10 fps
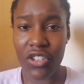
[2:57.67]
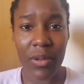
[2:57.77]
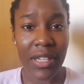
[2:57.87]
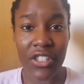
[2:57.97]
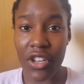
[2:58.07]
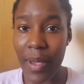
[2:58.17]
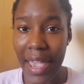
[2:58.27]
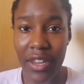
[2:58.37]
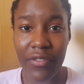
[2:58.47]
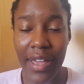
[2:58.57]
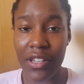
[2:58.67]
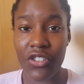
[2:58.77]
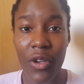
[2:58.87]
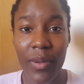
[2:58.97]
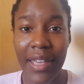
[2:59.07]
You don't need to know any of
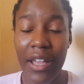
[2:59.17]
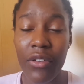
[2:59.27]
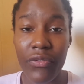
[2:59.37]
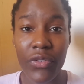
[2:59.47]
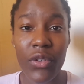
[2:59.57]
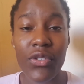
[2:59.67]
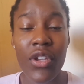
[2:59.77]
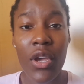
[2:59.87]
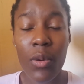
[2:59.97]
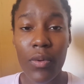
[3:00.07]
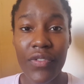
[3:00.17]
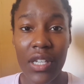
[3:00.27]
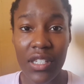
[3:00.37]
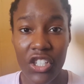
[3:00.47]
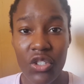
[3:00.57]
that. Don't get confused with
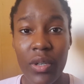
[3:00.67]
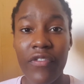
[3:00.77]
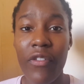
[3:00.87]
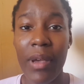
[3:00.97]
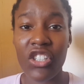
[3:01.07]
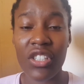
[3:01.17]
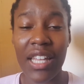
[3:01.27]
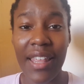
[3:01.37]
the additional information